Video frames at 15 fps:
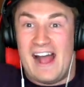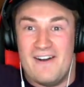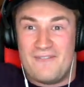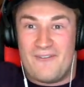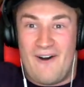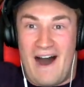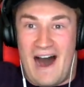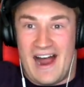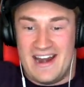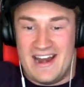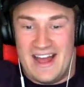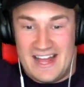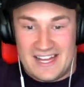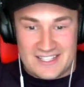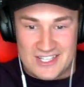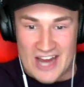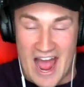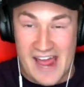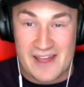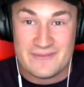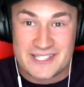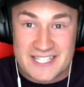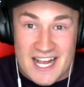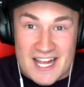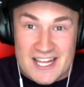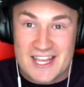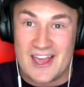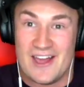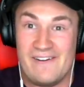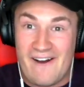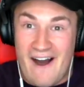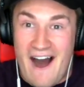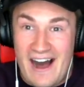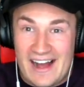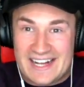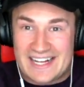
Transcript: have won! James, you are